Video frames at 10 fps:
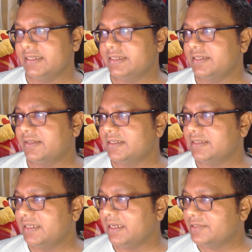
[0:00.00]
you can
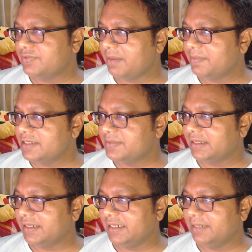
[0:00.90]
see a swap has been
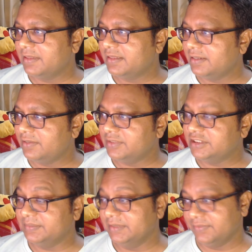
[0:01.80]
created with 32
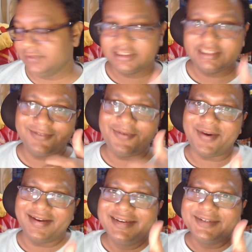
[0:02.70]
GB, which is
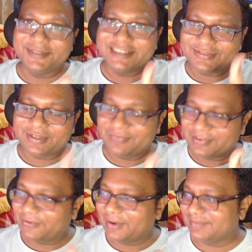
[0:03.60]
what we
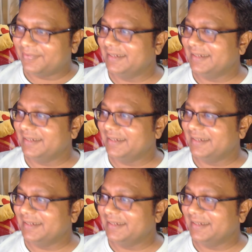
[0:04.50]
want, right?